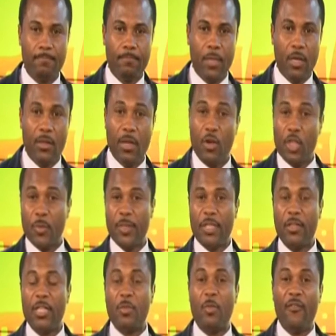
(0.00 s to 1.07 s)
Now, the
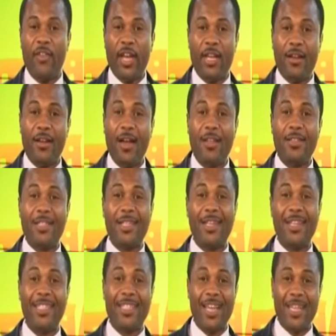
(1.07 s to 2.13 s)
hospital has provided hand
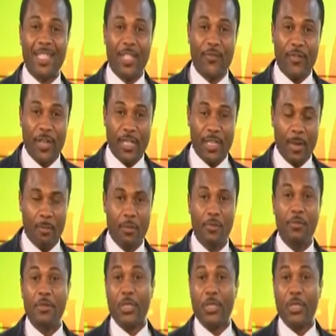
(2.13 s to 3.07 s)
sanitizers, for example,